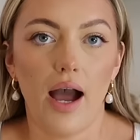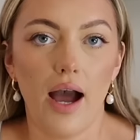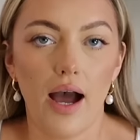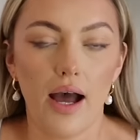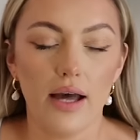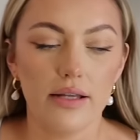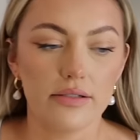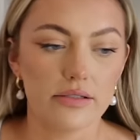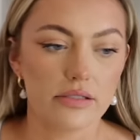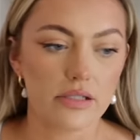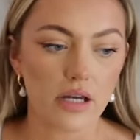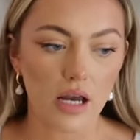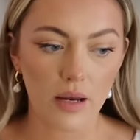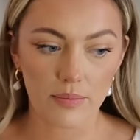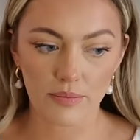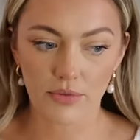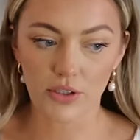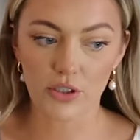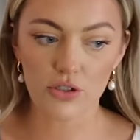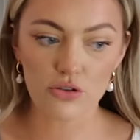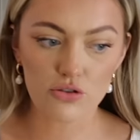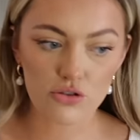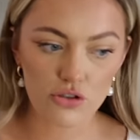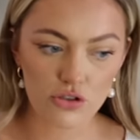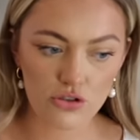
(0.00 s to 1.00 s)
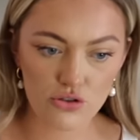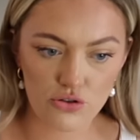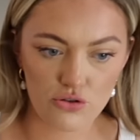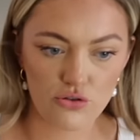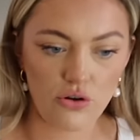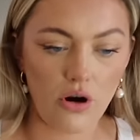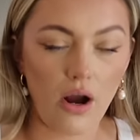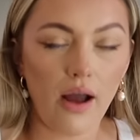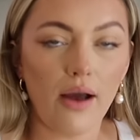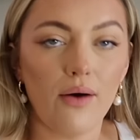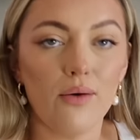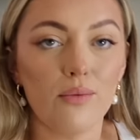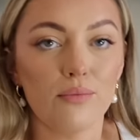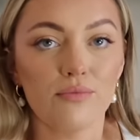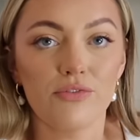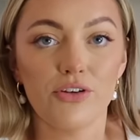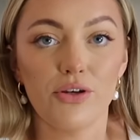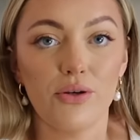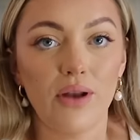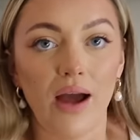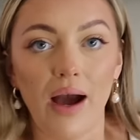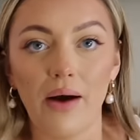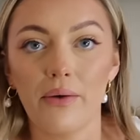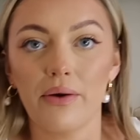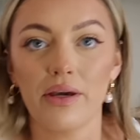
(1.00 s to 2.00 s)
and I'm gonna just try it on for
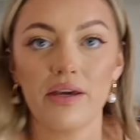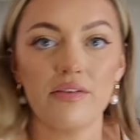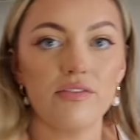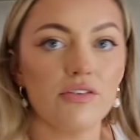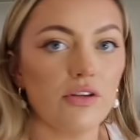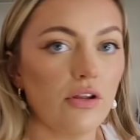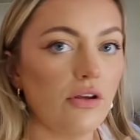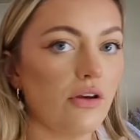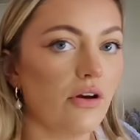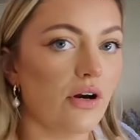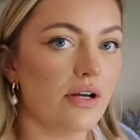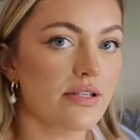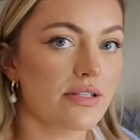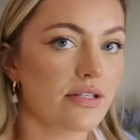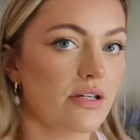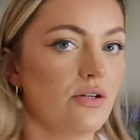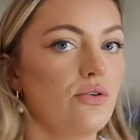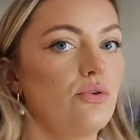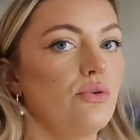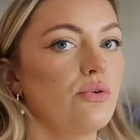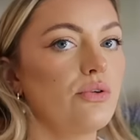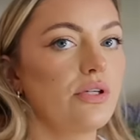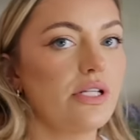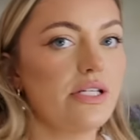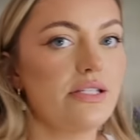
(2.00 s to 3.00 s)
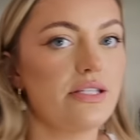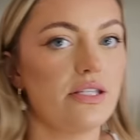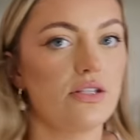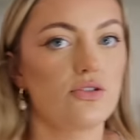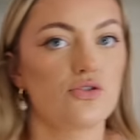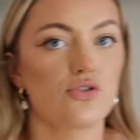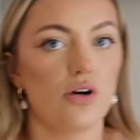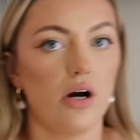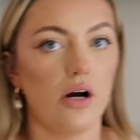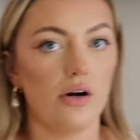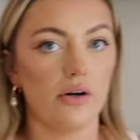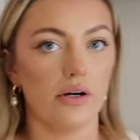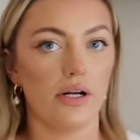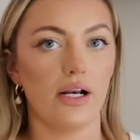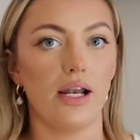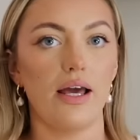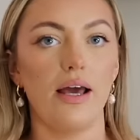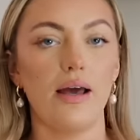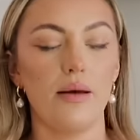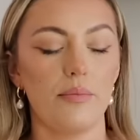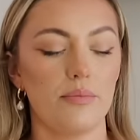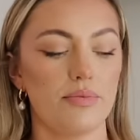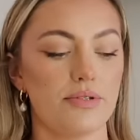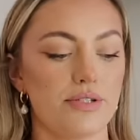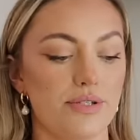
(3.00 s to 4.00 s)
you now, even though you guys can already see the try on
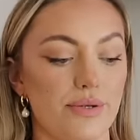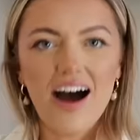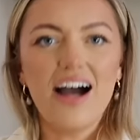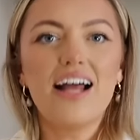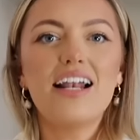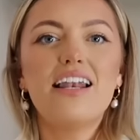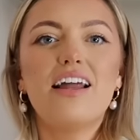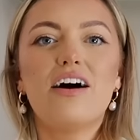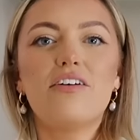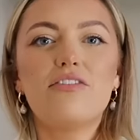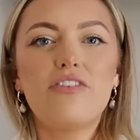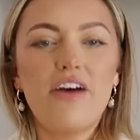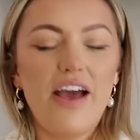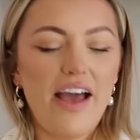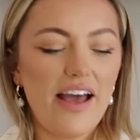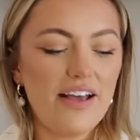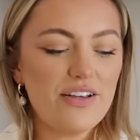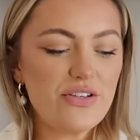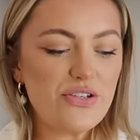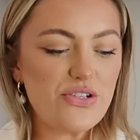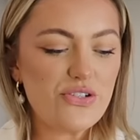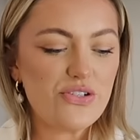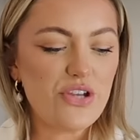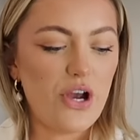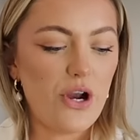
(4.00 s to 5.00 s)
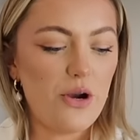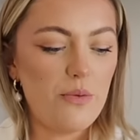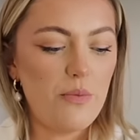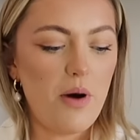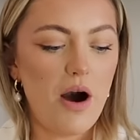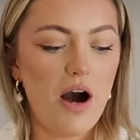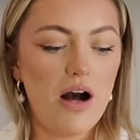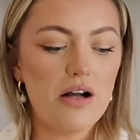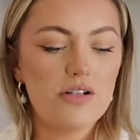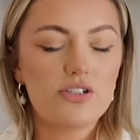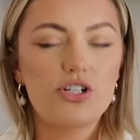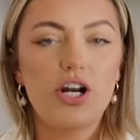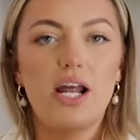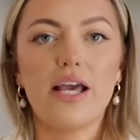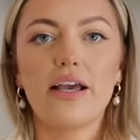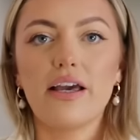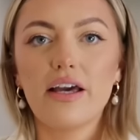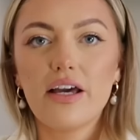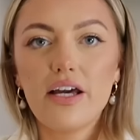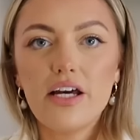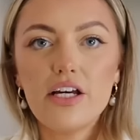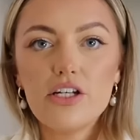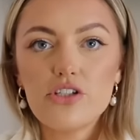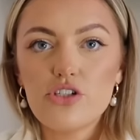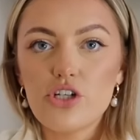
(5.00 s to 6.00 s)
clips. I love it so much. Like,
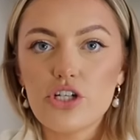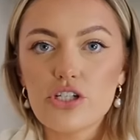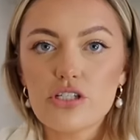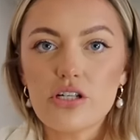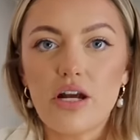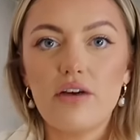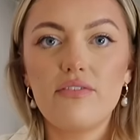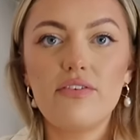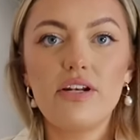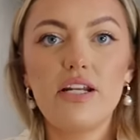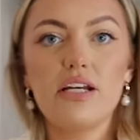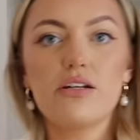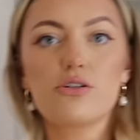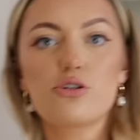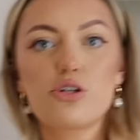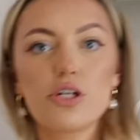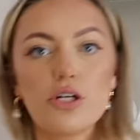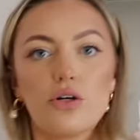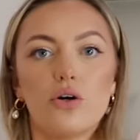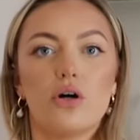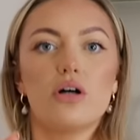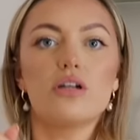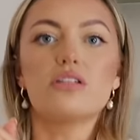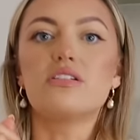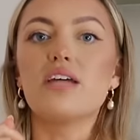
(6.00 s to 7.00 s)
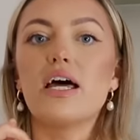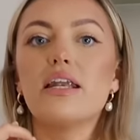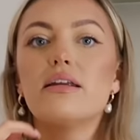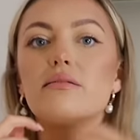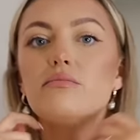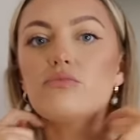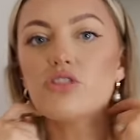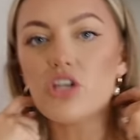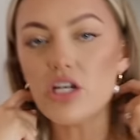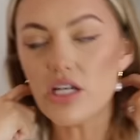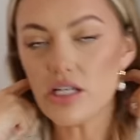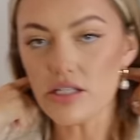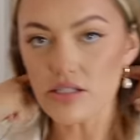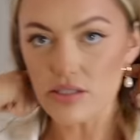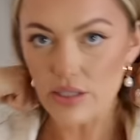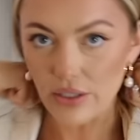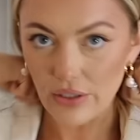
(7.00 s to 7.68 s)
just, I've literally got denim jeans